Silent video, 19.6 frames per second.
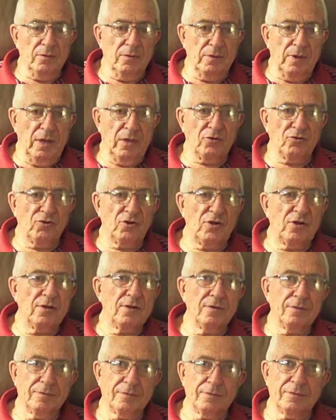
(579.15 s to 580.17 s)
as she
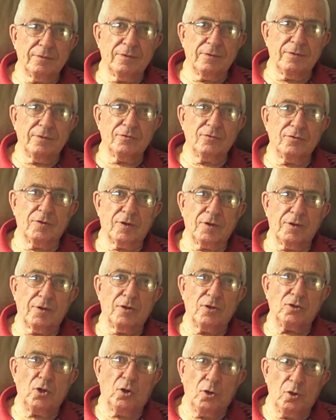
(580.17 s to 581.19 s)
sort of
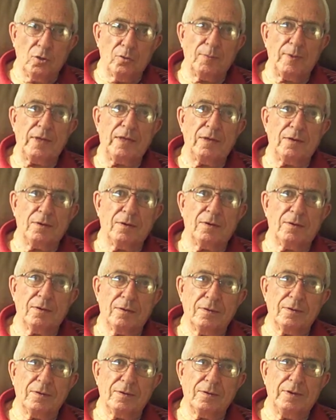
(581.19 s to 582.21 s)
condoled me and
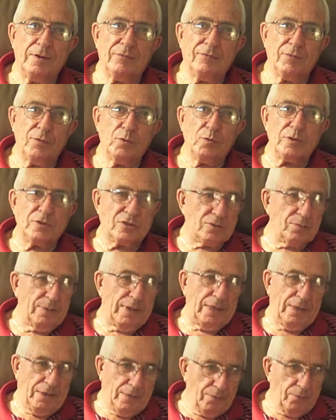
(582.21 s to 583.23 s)
influenced
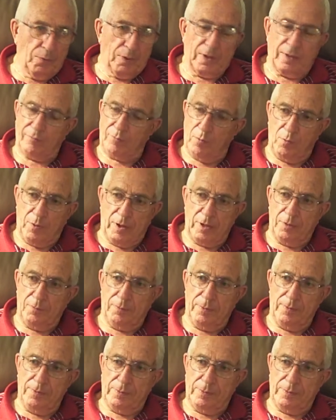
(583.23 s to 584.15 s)
me in whatever way,